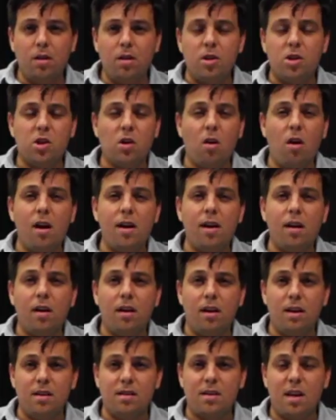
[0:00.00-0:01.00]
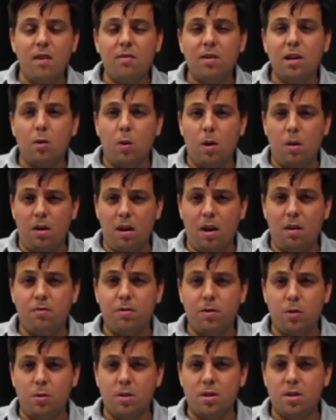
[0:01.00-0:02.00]
China is heavily
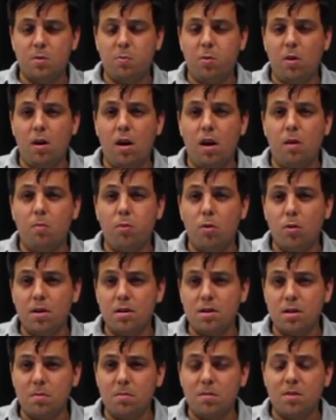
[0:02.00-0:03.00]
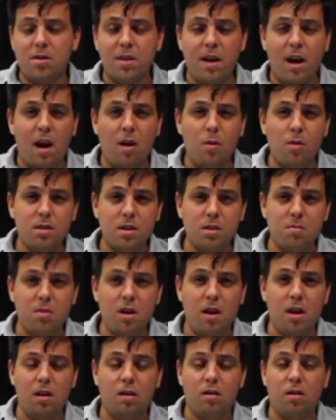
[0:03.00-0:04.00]
influenced by Buddhism, Taoism,
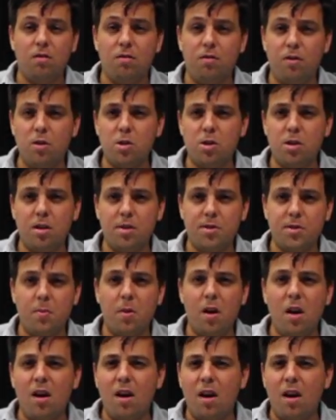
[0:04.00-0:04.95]
and Confucianism,